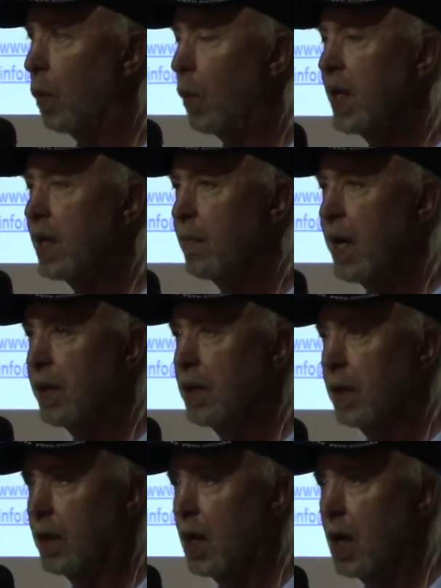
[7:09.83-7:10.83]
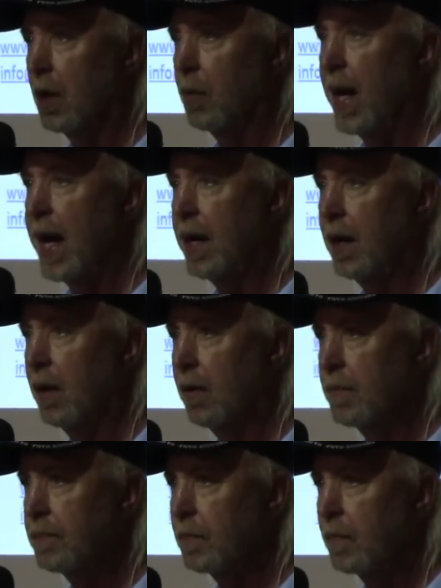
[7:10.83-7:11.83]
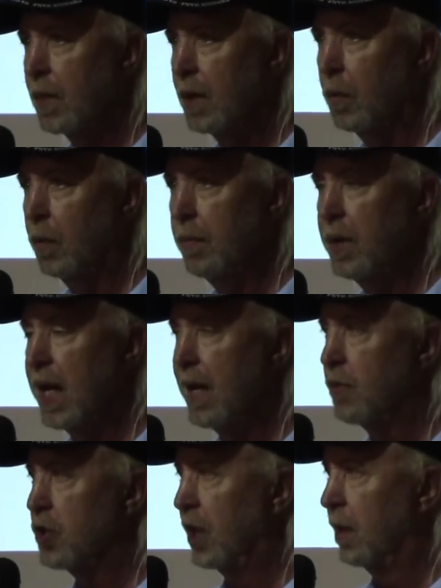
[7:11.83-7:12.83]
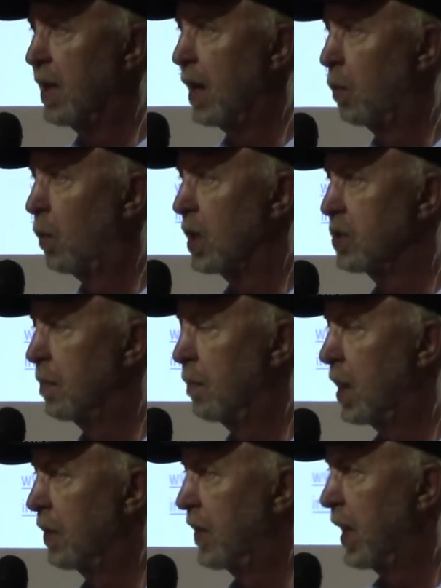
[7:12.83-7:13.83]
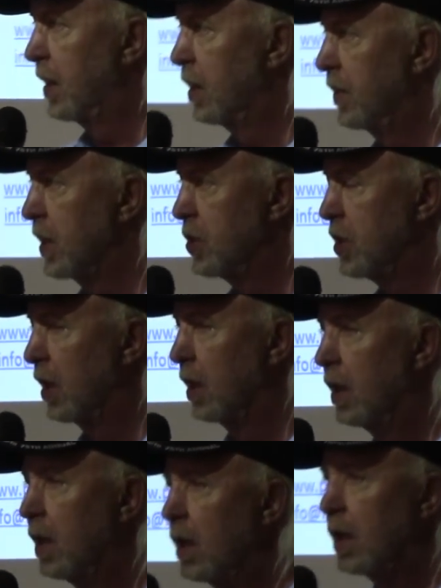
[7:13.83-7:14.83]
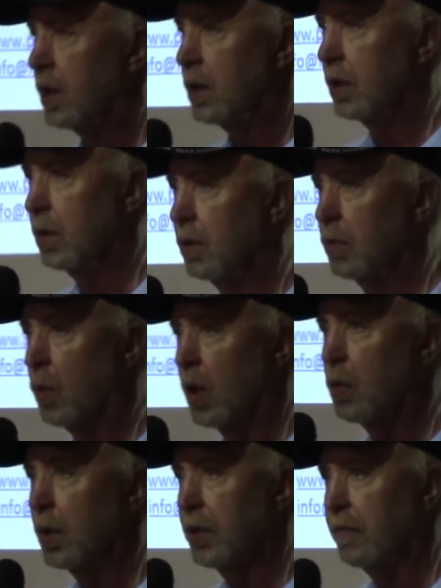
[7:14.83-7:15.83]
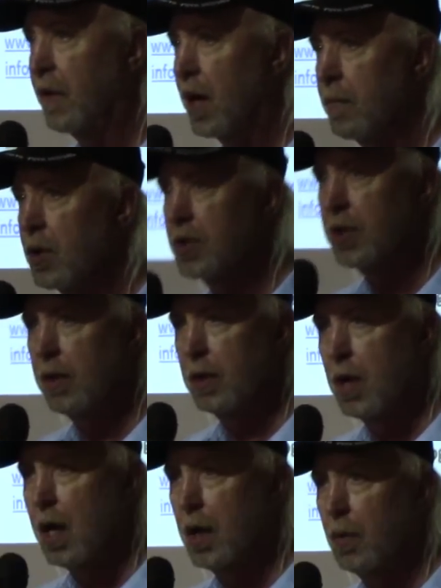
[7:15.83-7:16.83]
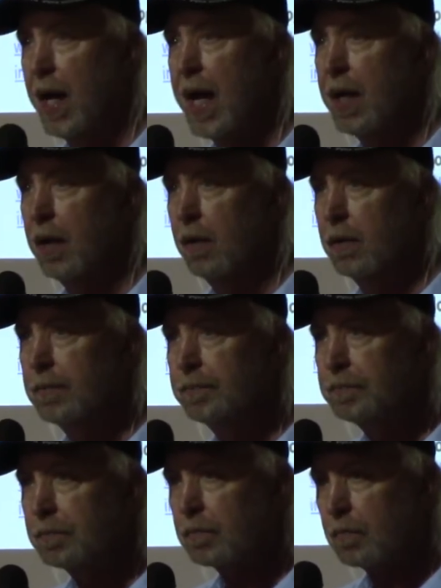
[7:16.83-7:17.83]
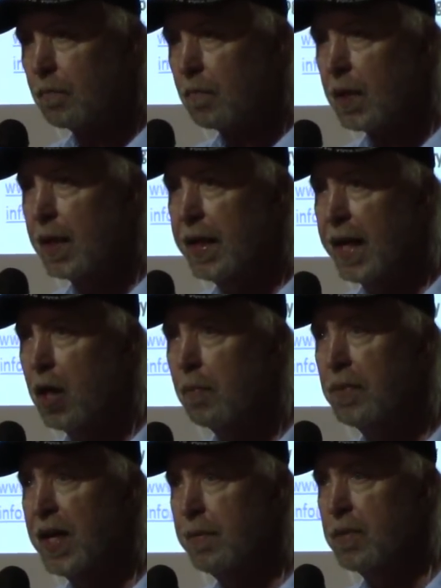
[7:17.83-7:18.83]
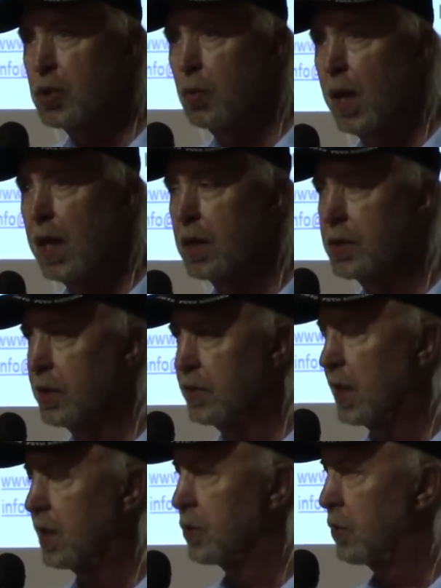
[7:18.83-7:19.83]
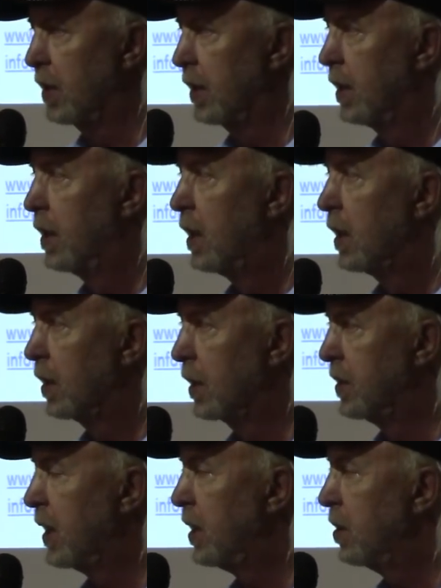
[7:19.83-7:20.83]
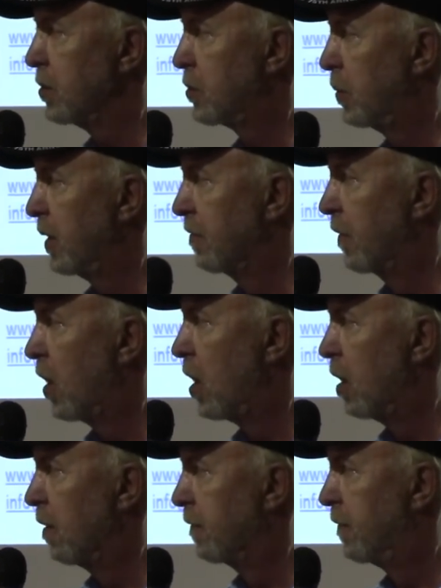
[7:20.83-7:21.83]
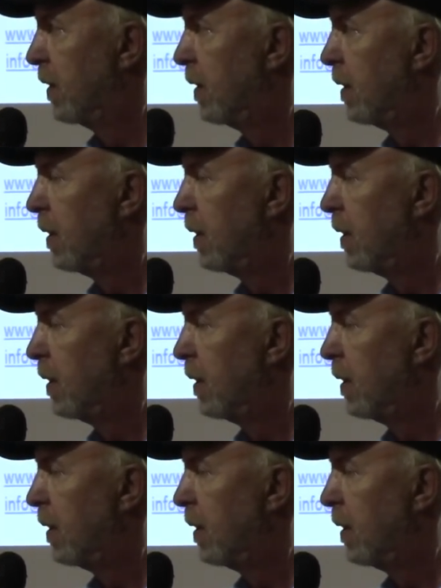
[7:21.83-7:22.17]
We come out to Colorado. We've been averaging about once a month out here this year to work with the farmers here in Colorado and help them as well as this industry continues to evolve.